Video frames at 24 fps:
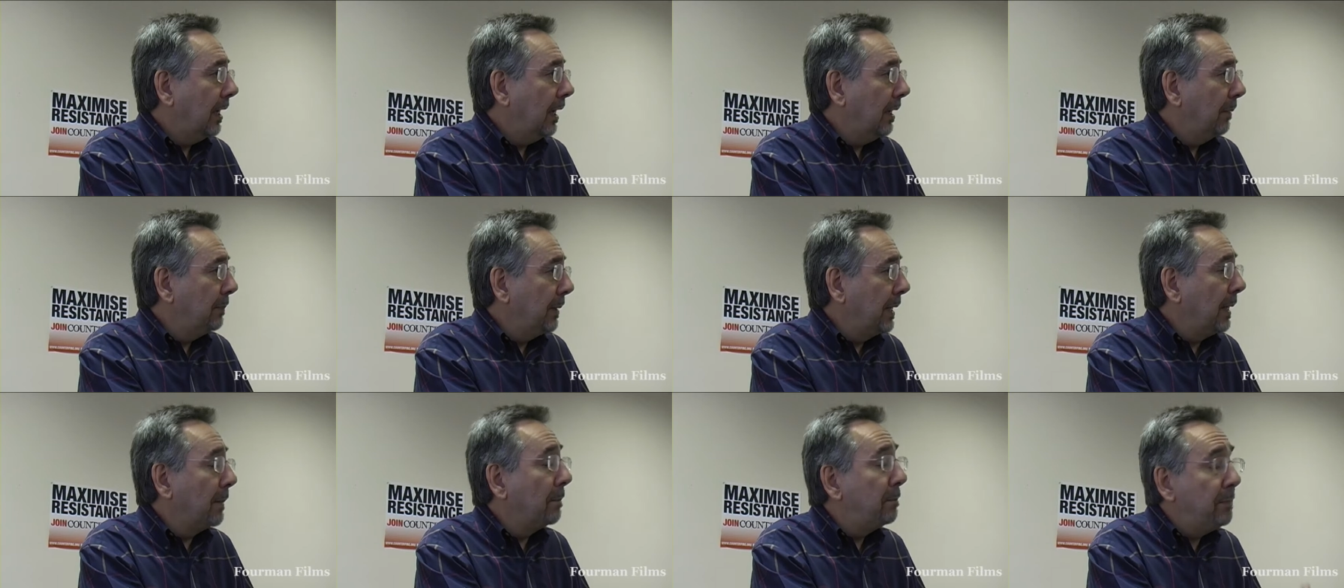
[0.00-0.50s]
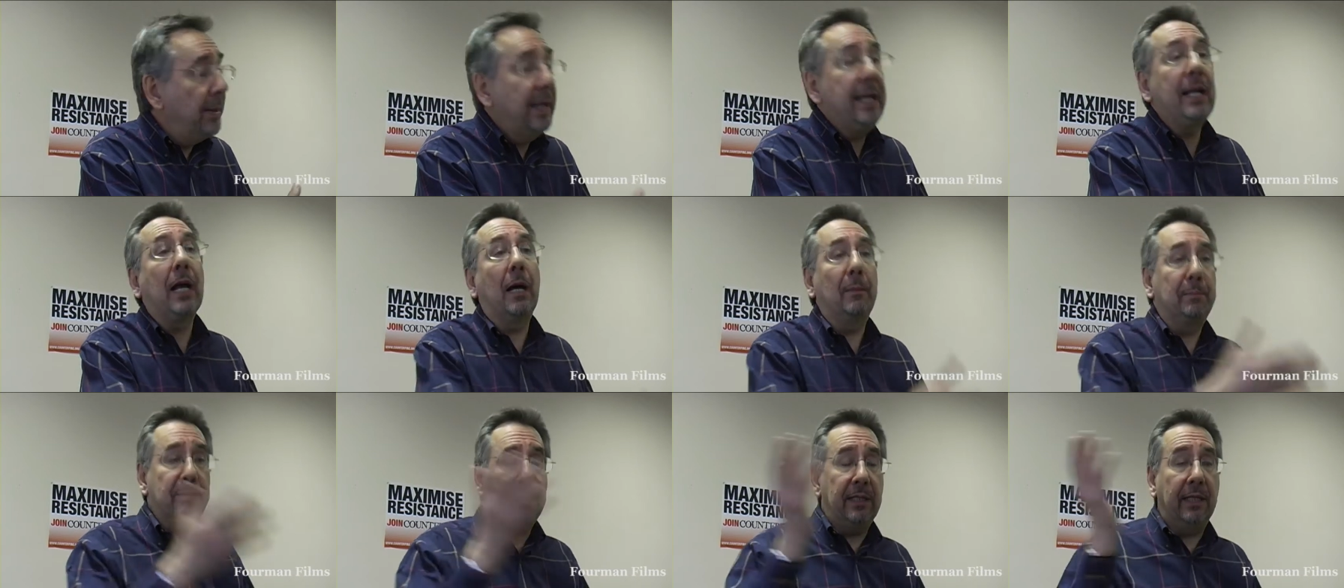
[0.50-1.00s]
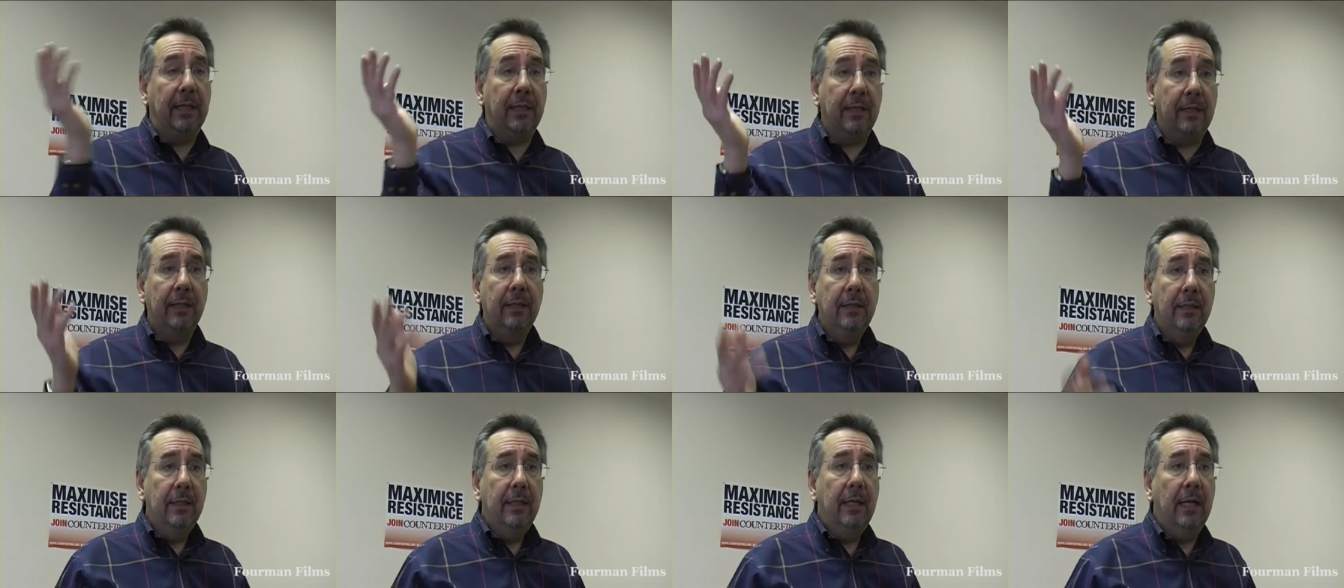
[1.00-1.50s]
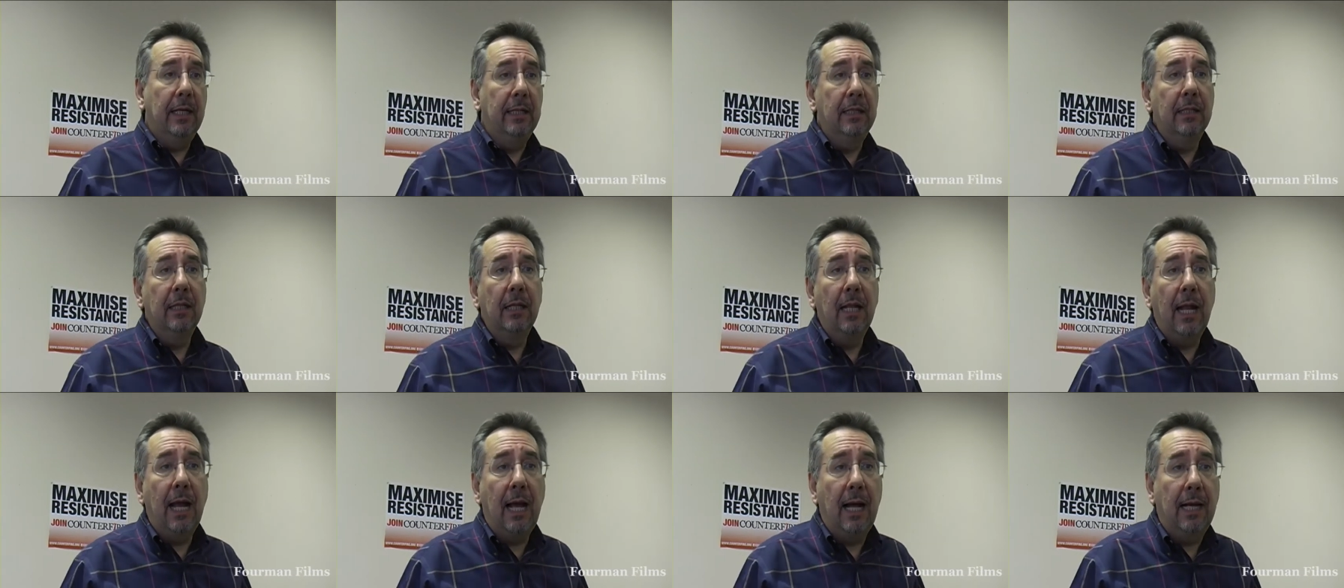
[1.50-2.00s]
been a big uptick in
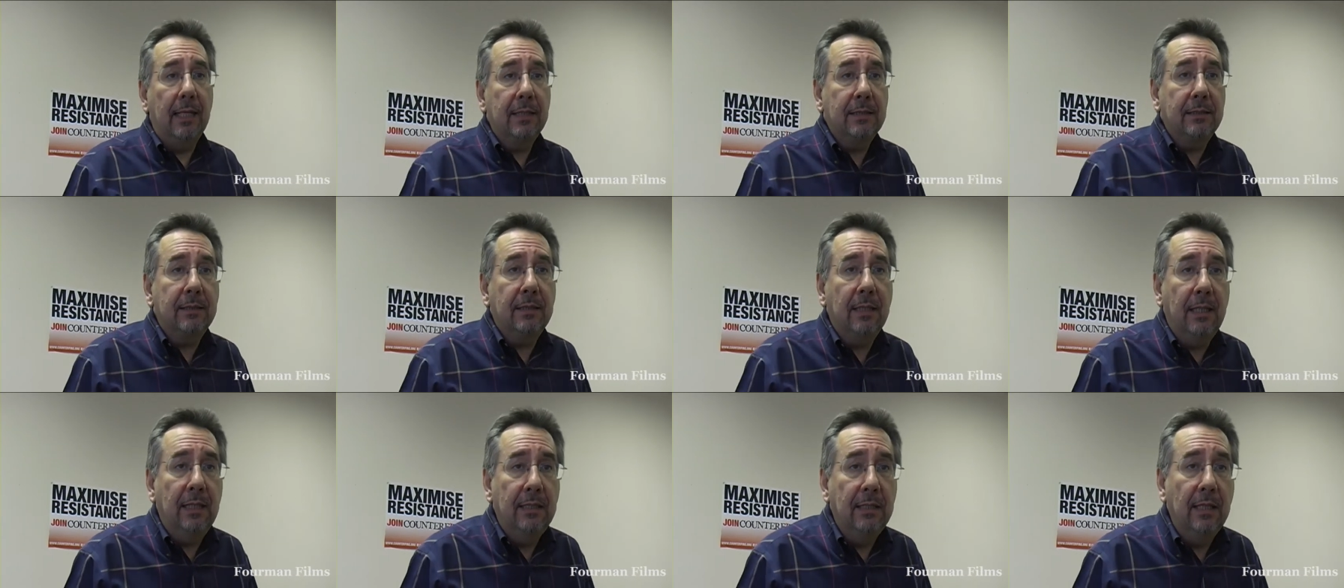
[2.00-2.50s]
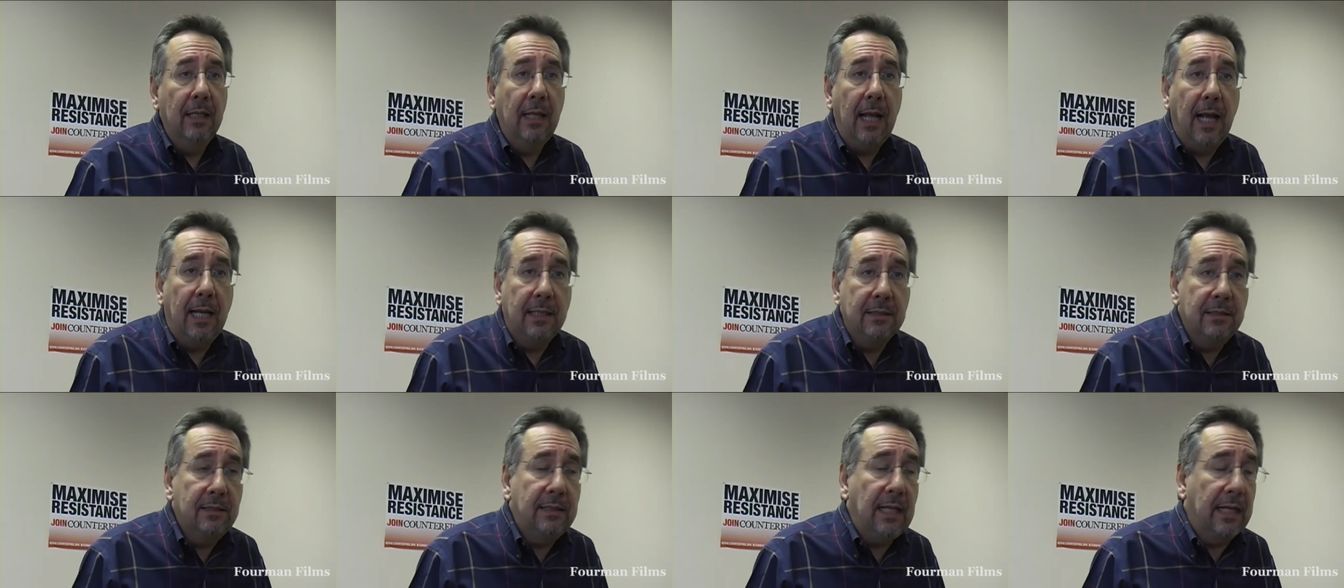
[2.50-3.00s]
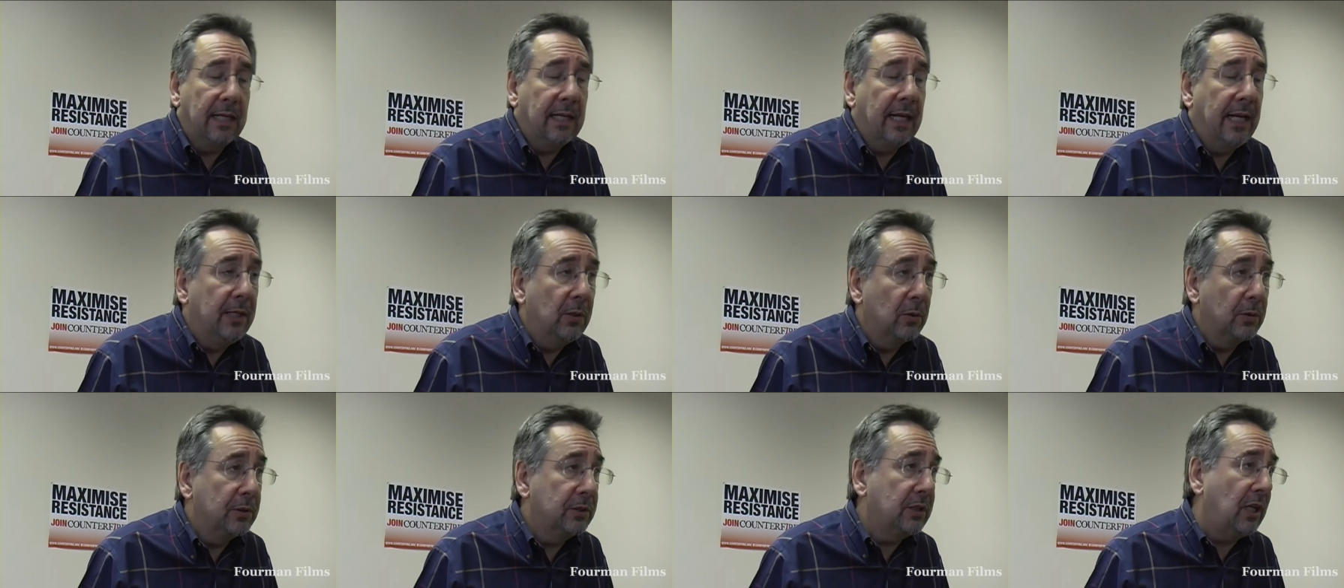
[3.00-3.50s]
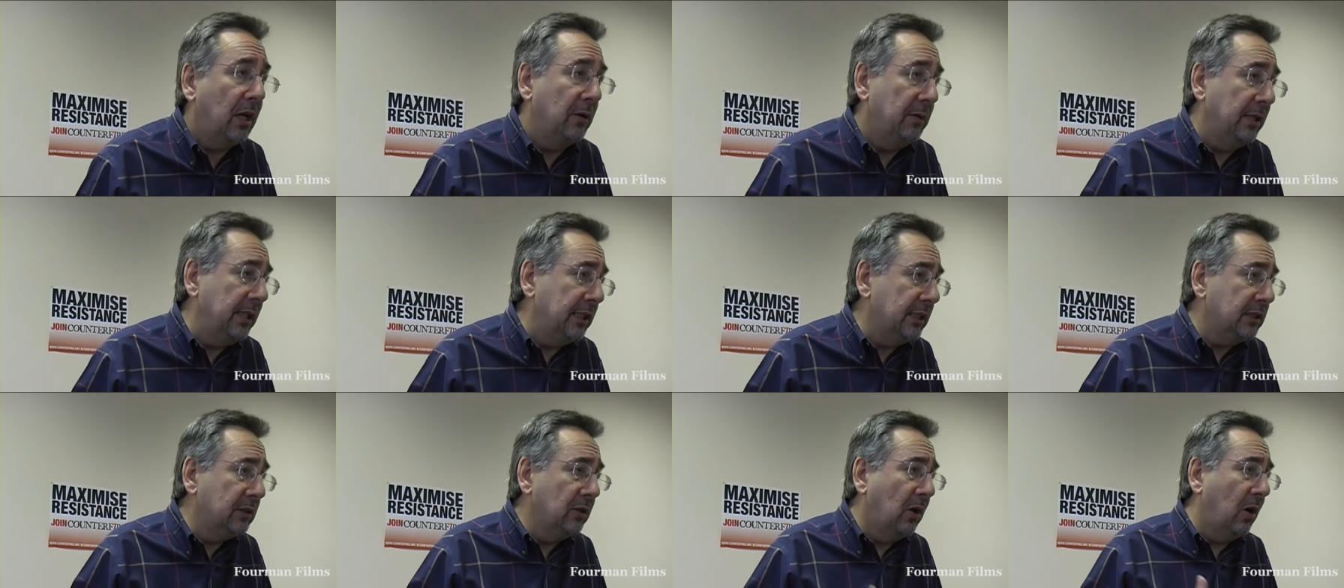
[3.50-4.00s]
the last decade or so.
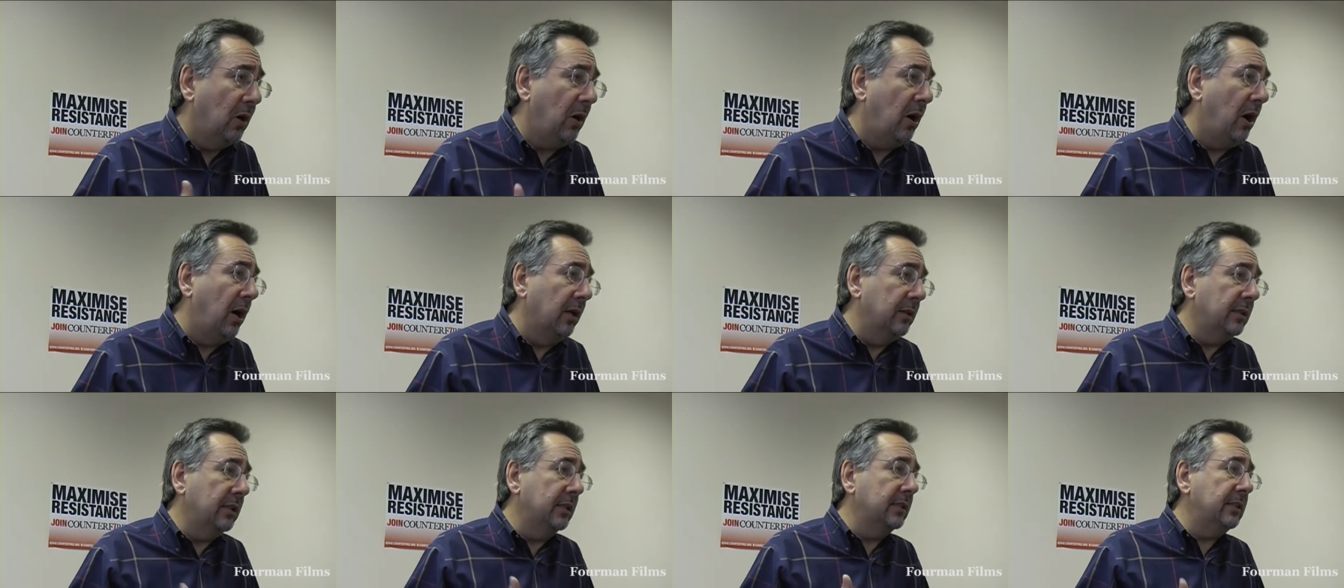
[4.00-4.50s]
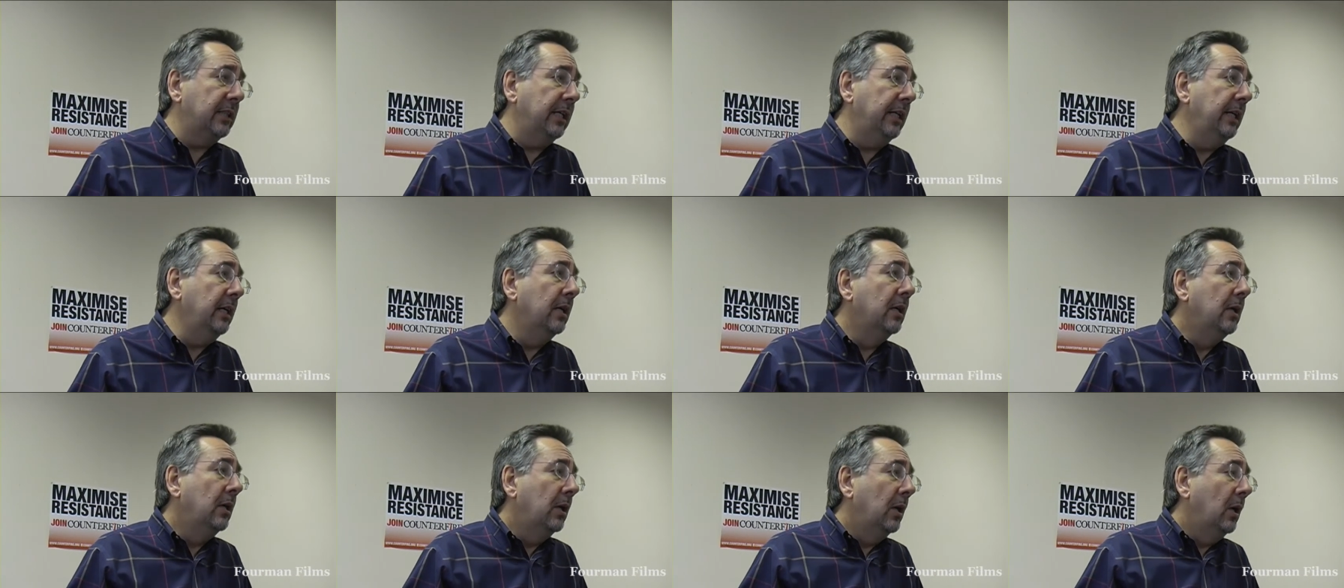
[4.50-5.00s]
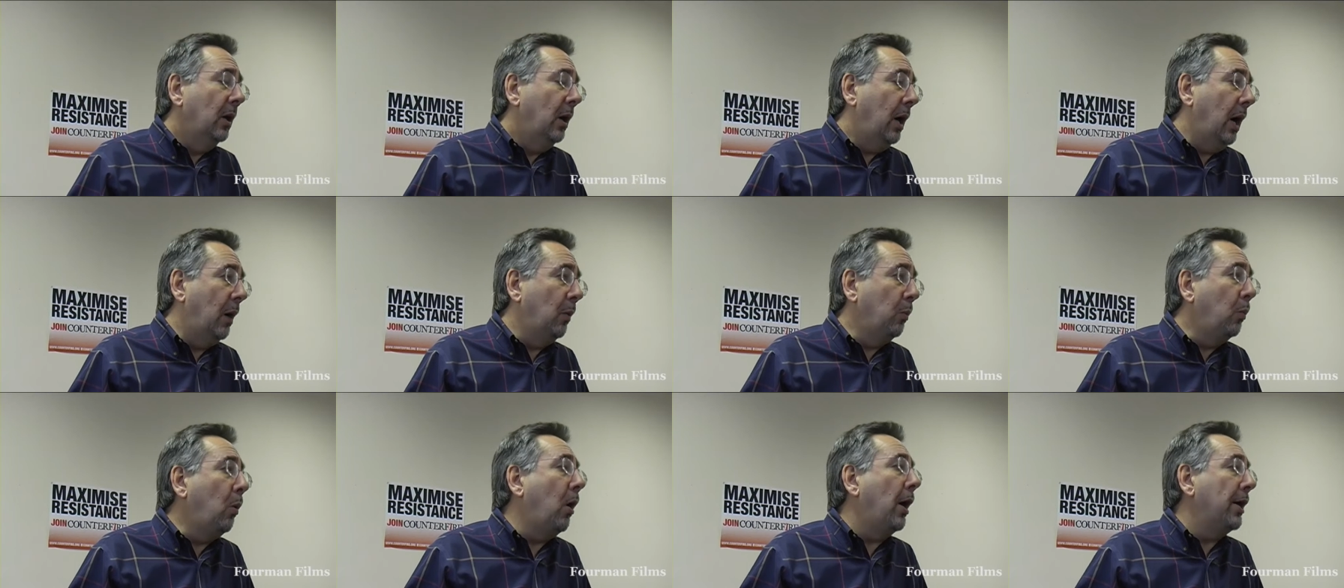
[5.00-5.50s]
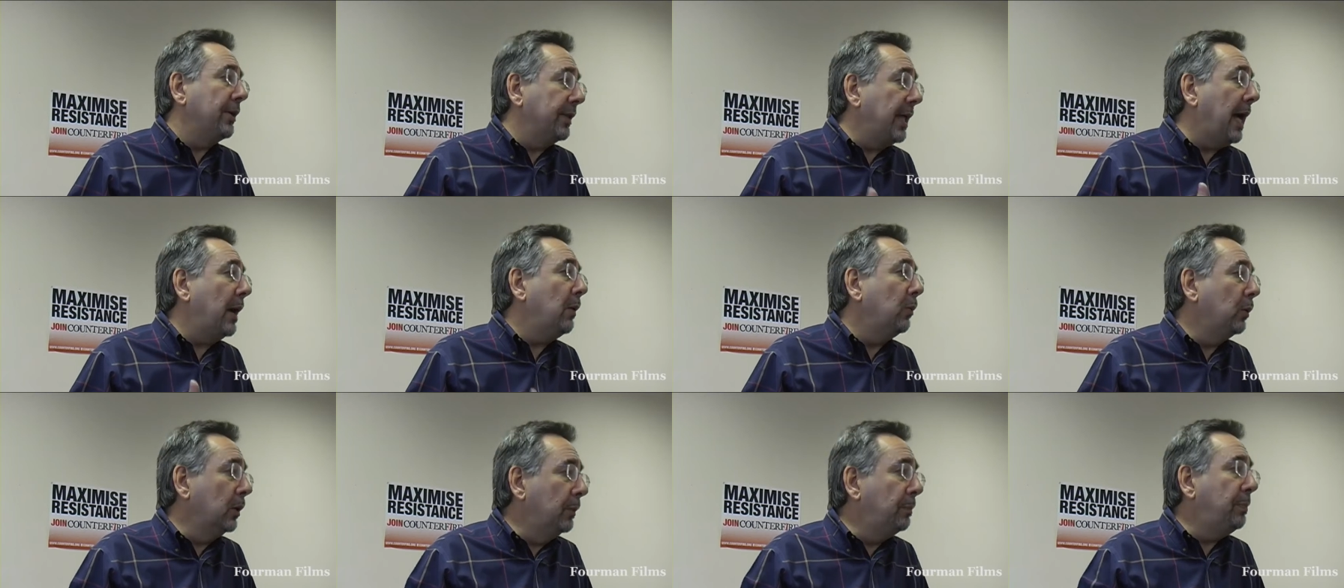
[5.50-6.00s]
And it's not hard to see why
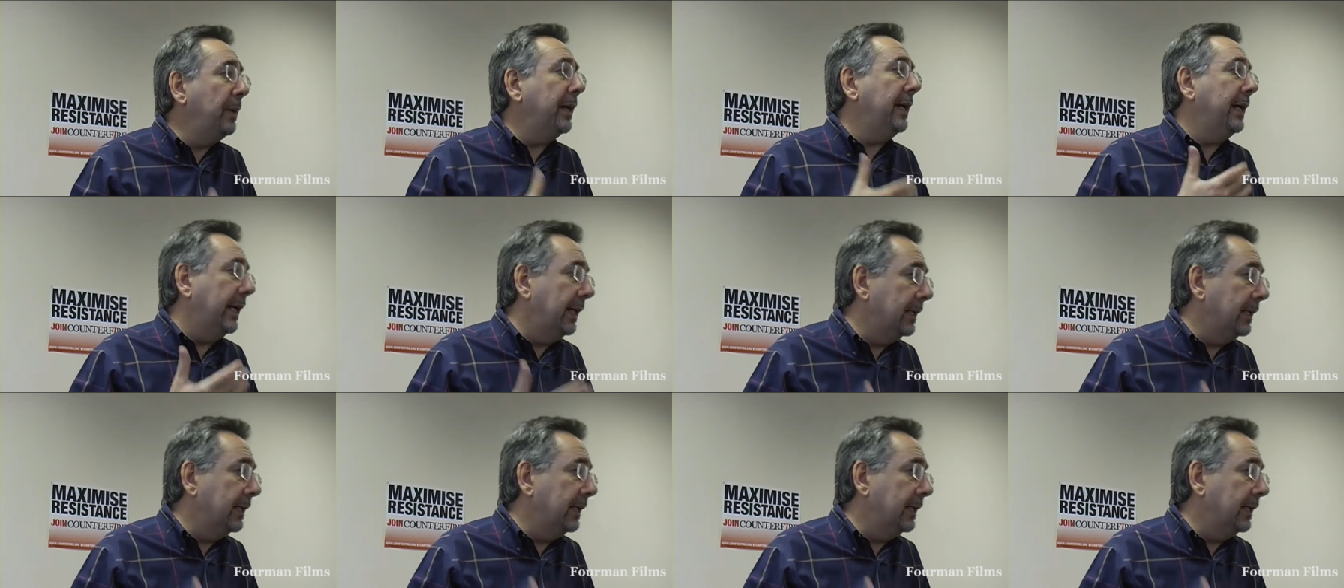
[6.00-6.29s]
that would be.